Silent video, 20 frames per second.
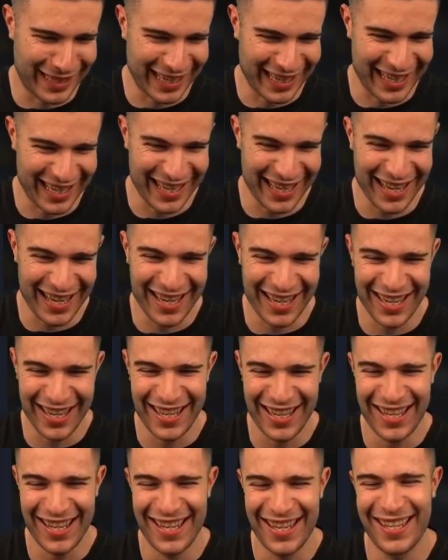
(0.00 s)

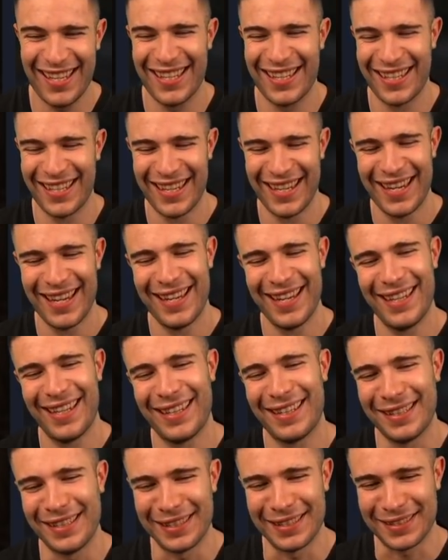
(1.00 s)
At
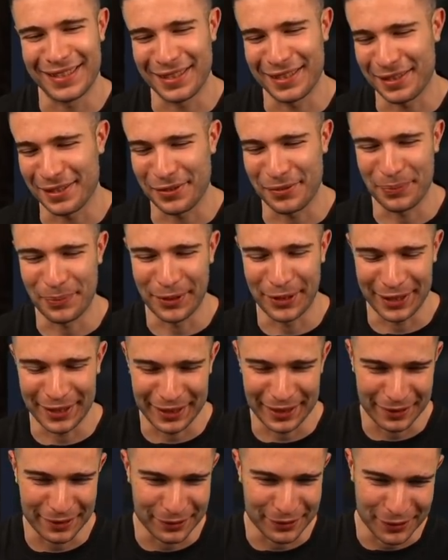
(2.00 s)
least this is break
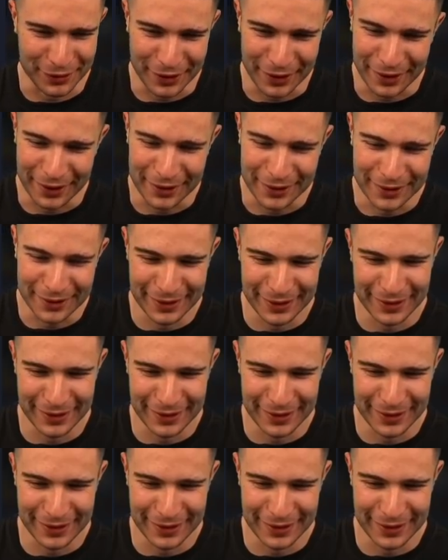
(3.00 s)
even now.